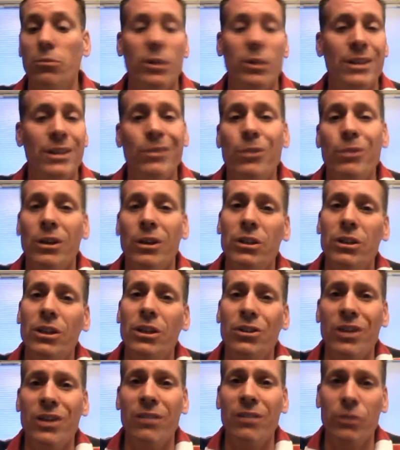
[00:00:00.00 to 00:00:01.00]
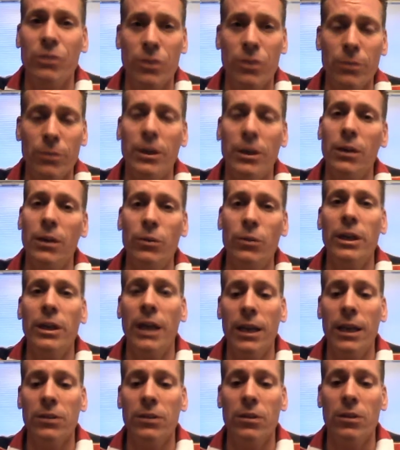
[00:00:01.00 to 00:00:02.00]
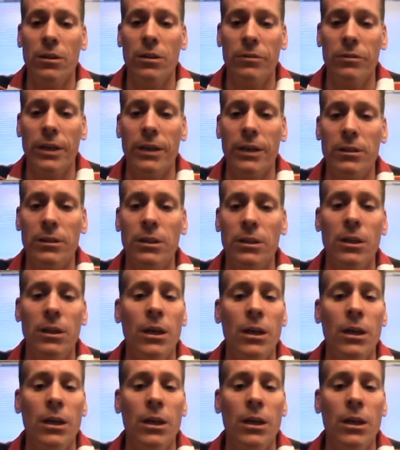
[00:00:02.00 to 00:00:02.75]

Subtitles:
We looked at our JavaScript, how do we enhance all of that?